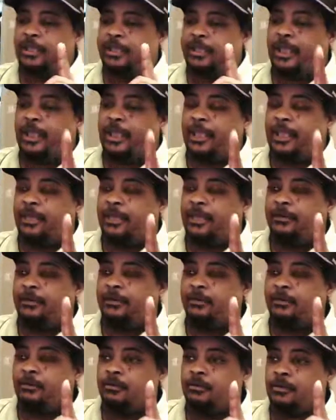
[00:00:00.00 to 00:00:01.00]

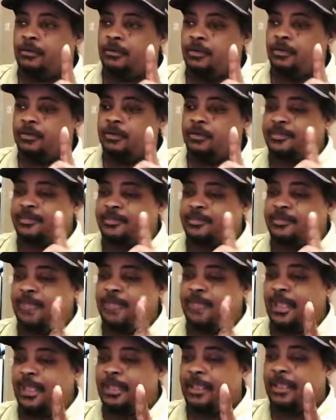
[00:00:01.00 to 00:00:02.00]
can
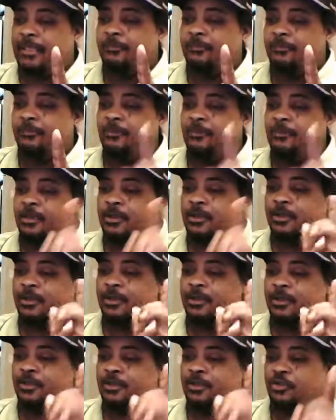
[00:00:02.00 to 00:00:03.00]
save
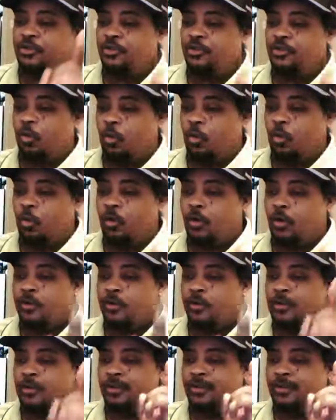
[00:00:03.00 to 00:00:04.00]

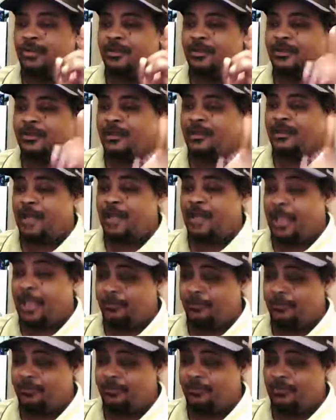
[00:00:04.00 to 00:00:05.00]
your life.